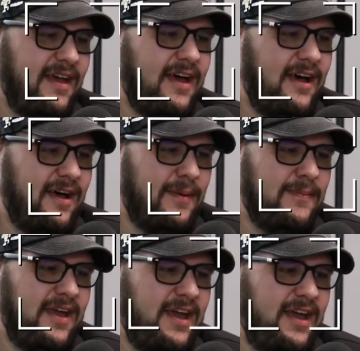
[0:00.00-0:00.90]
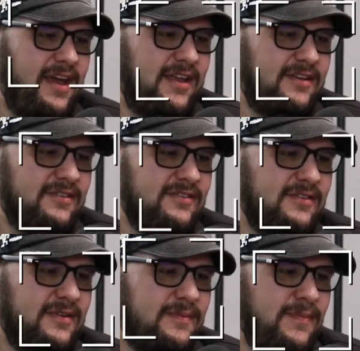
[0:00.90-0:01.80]
And
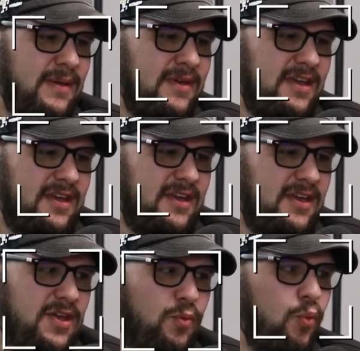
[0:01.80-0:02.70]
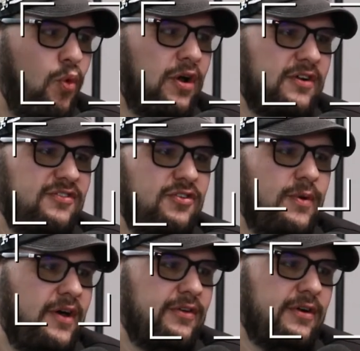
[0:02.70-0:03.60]
maybe one or two
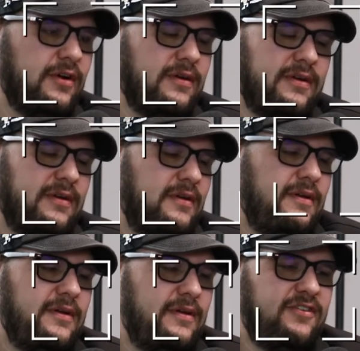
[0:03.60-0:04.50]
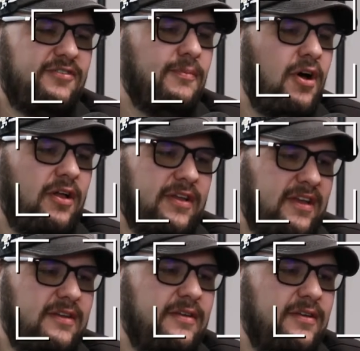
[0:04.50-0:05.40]
other small, like